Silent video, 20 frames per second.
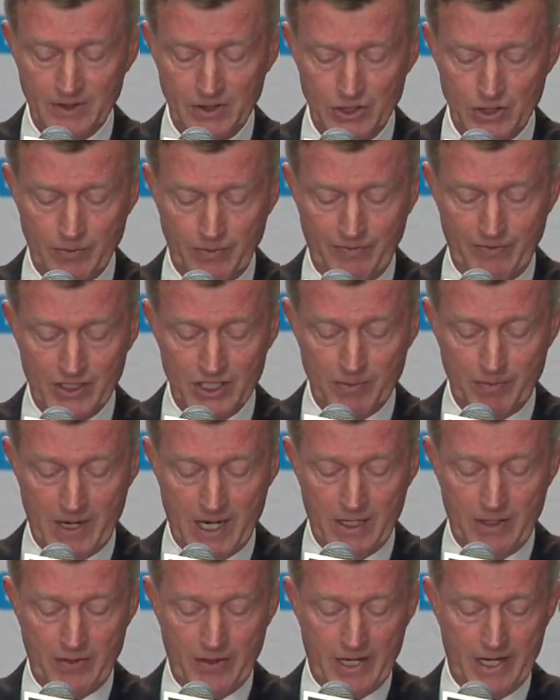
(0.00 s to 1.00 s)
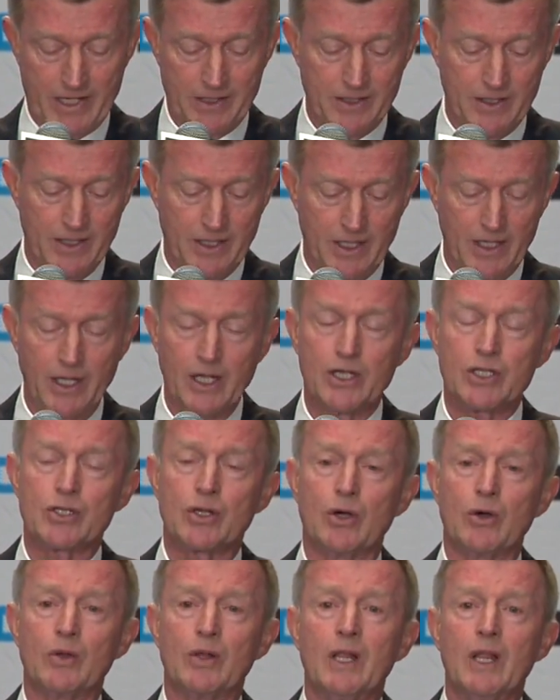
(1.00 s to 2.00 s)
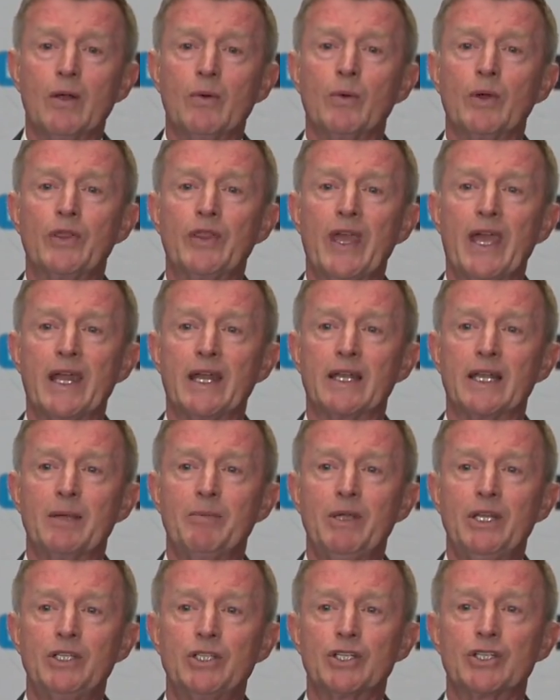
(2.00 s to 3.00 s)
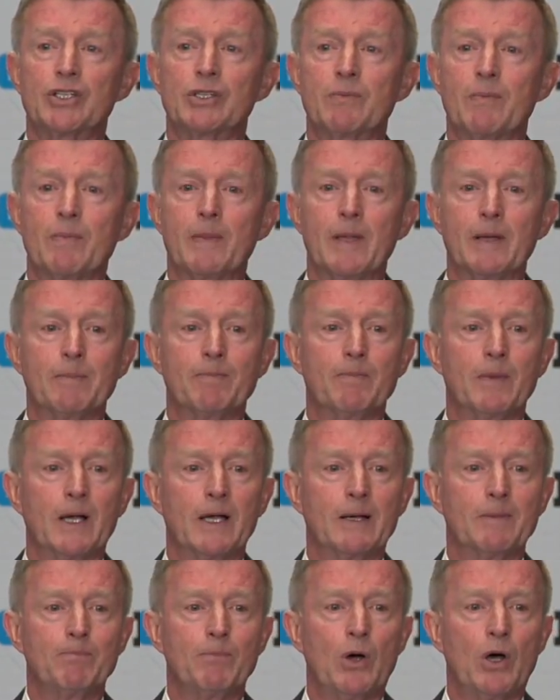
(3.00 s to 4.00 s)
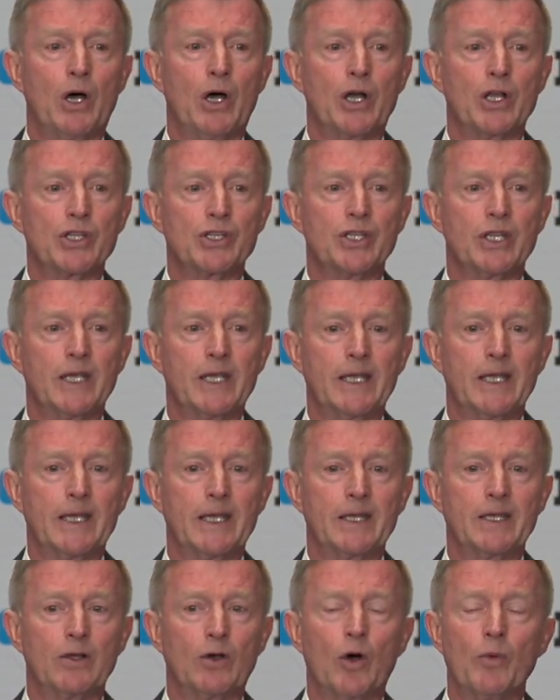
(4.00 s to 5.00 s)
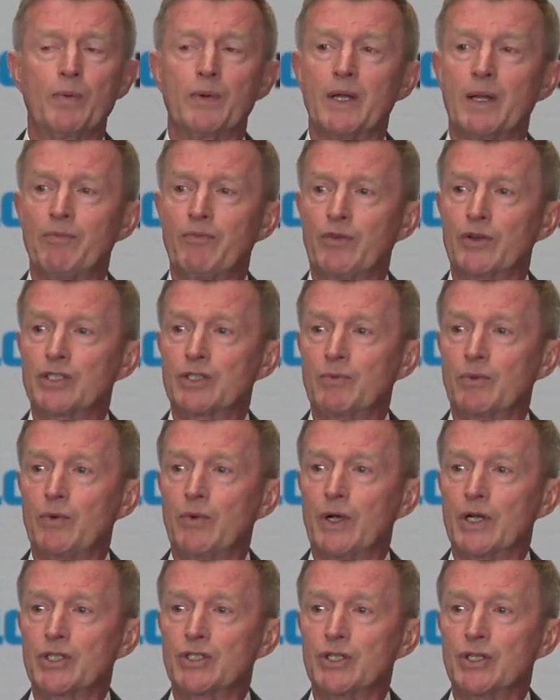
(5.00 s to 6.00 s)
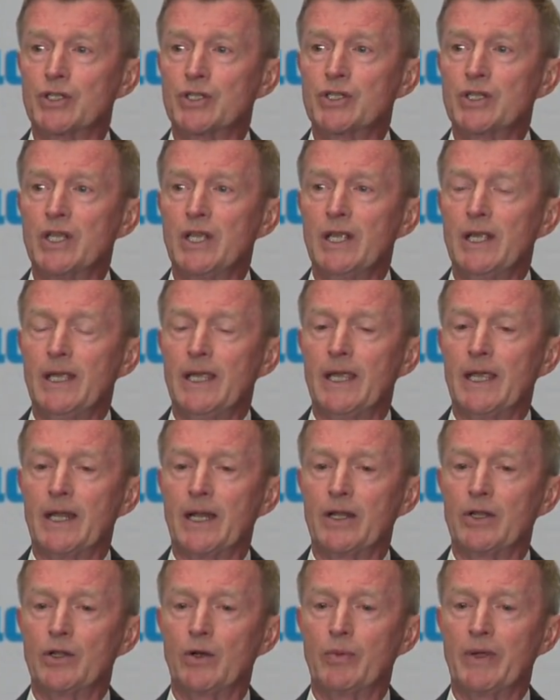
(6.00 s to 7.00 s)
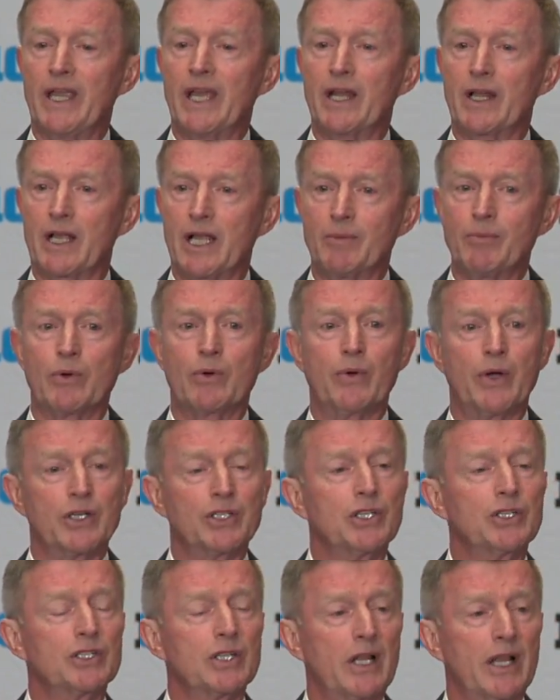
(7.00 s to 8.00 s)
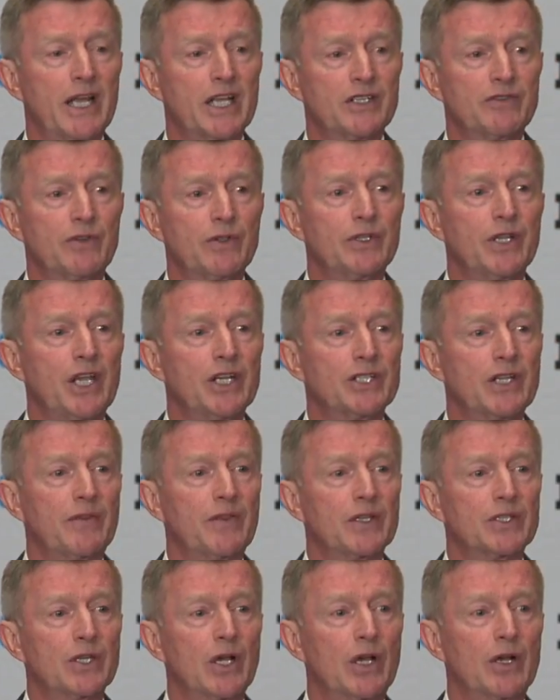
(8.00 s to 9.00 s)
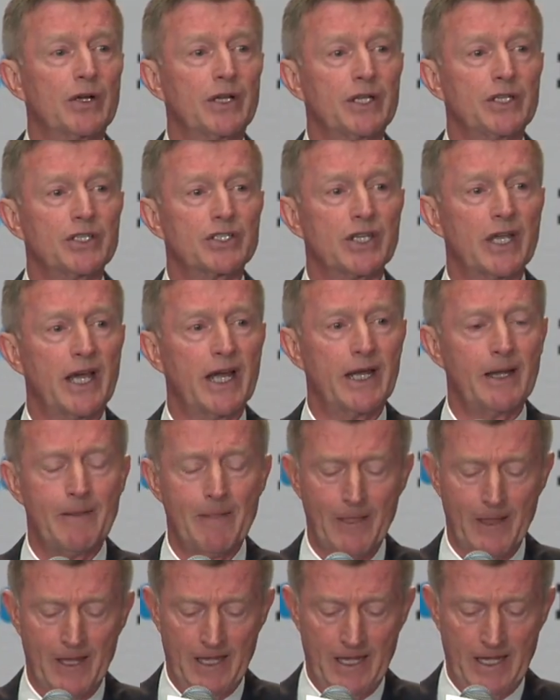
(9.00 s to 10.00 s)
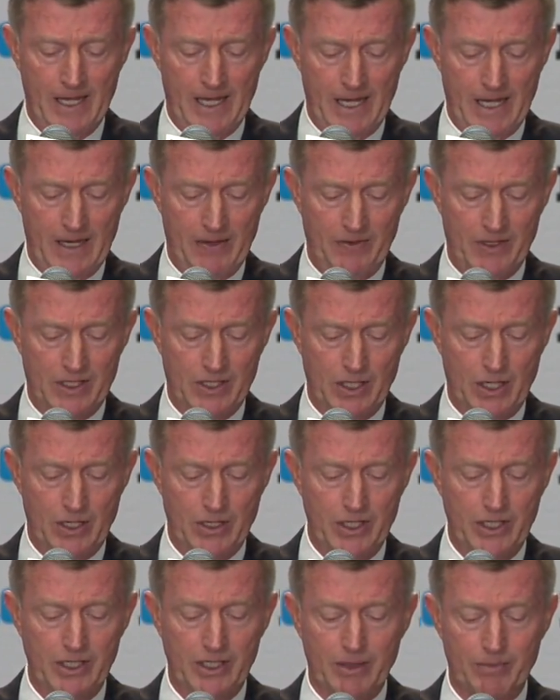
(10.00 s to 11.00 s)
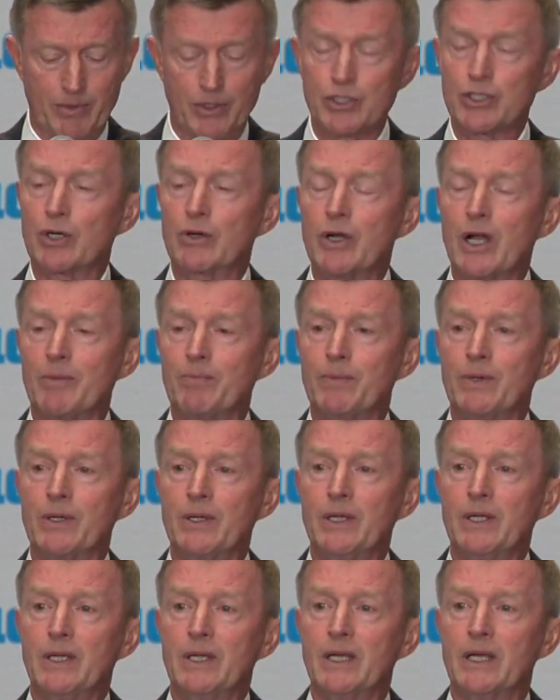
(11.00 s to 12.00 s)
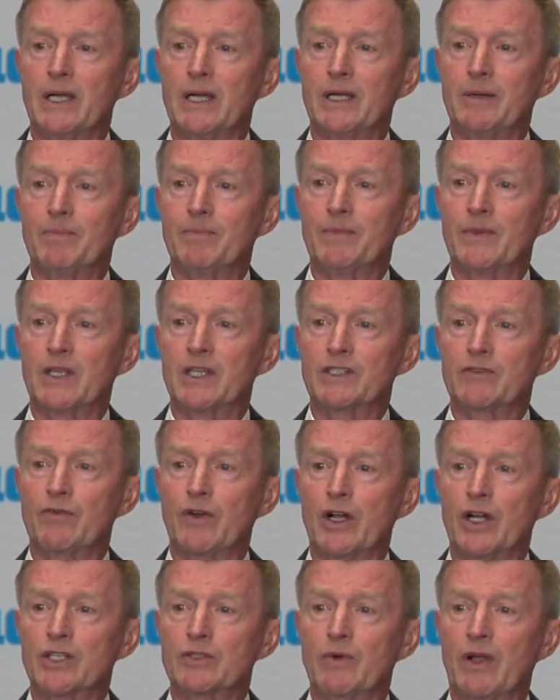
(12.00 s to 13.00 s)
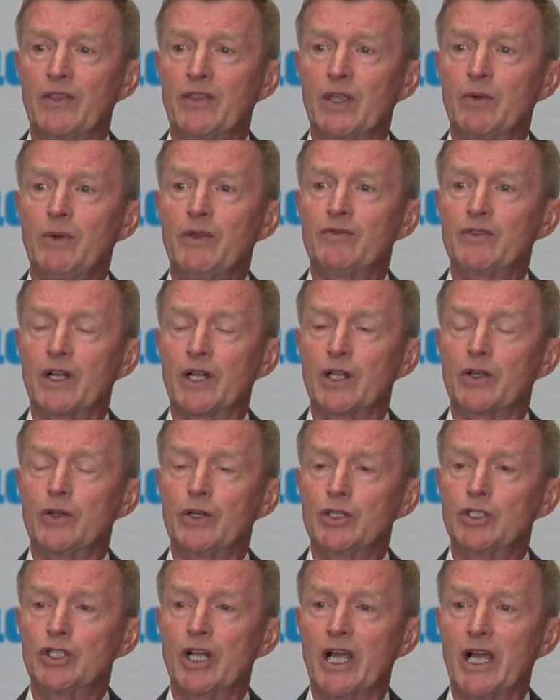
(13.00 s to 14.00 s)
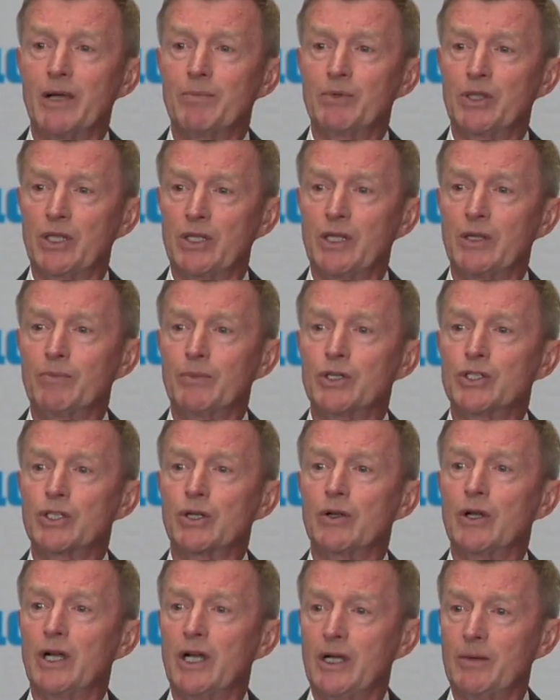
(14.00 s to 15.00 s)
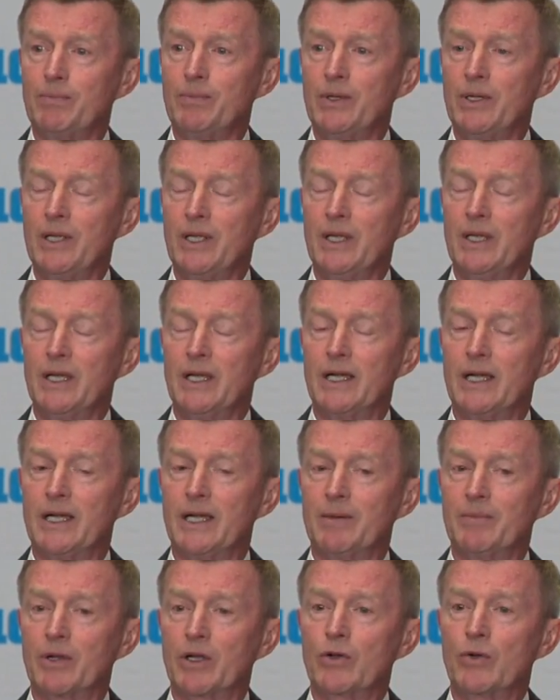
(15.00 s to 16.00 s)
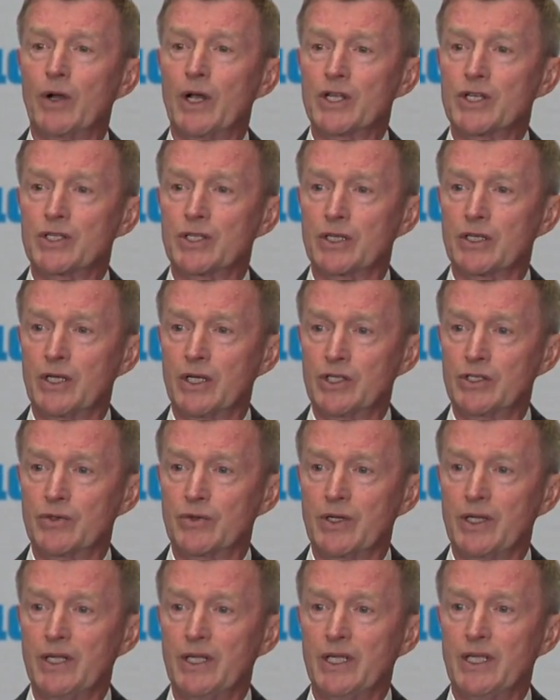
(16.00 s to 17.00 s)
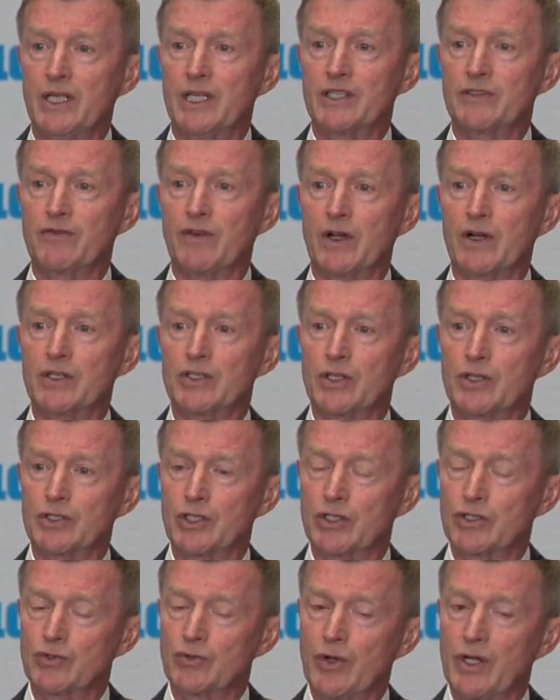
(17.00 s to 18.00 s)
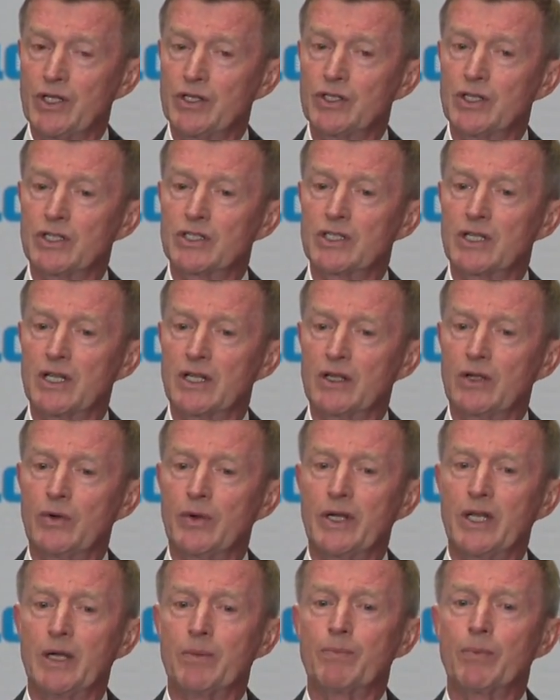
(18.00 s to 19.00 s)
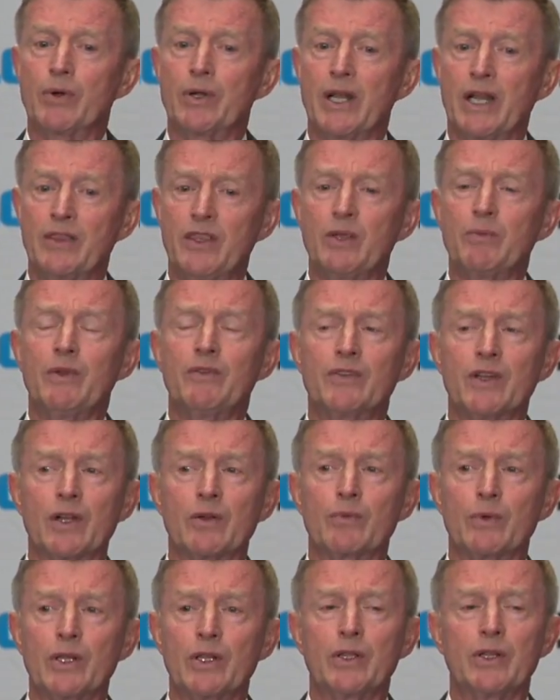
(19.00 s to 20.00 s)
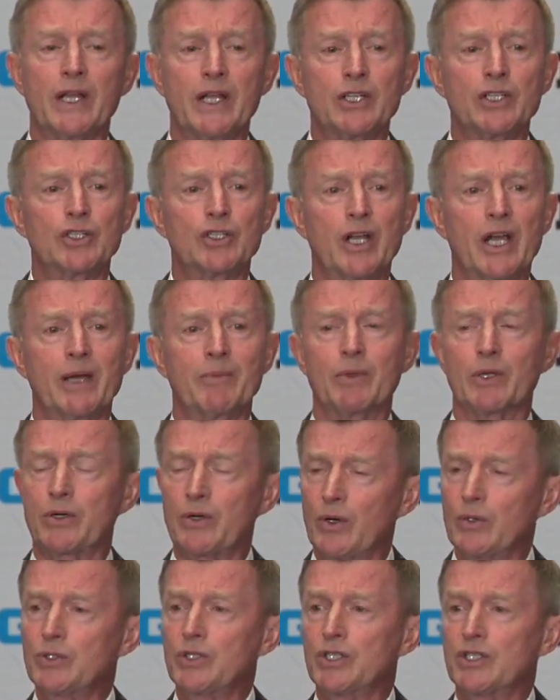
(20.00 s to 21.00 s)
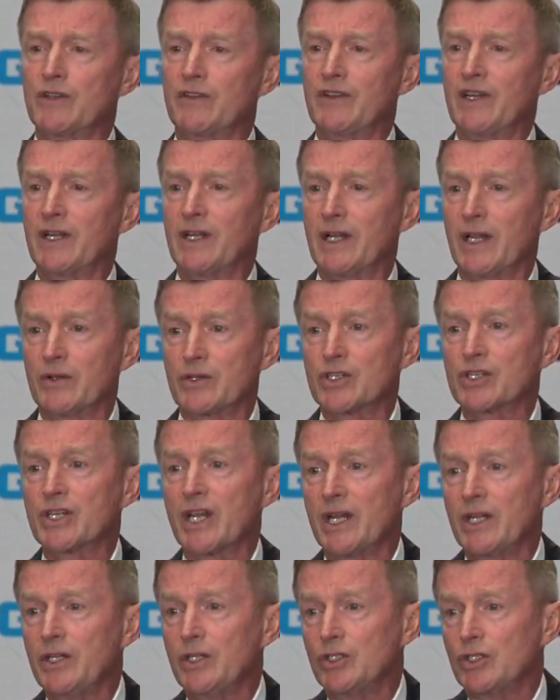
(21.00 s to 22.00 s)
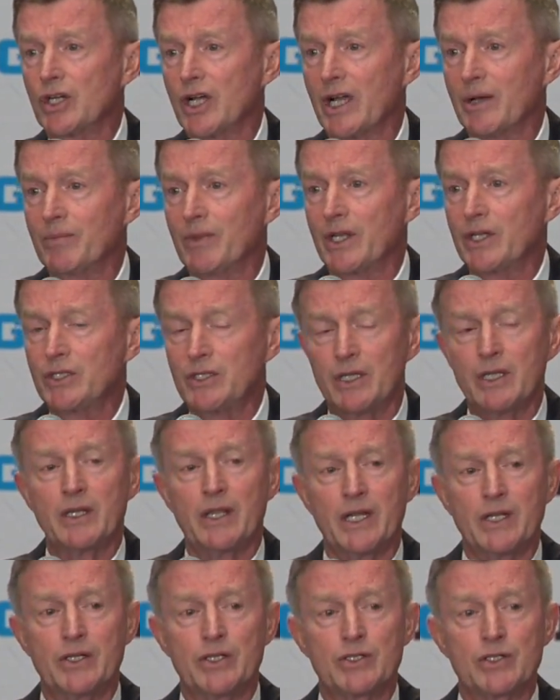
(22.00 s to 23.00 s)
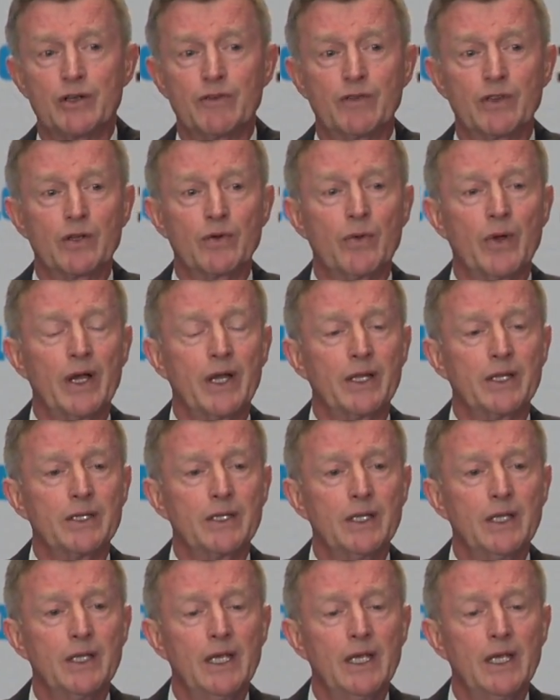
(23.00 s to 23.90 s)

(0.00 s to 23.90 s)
So we've expanded that. So with that, let me just uh, uh, pause and open up for some questions. And I know we had a couple questions the last few days on the targeting side. And the targeting numbers are up um, as far as I think we've done a good job, but the numbers are up um, across the country as far as there's a trend going upward. And I think we've done a really nice job. The coaches have done an outstanding job. They, they deserve the credit.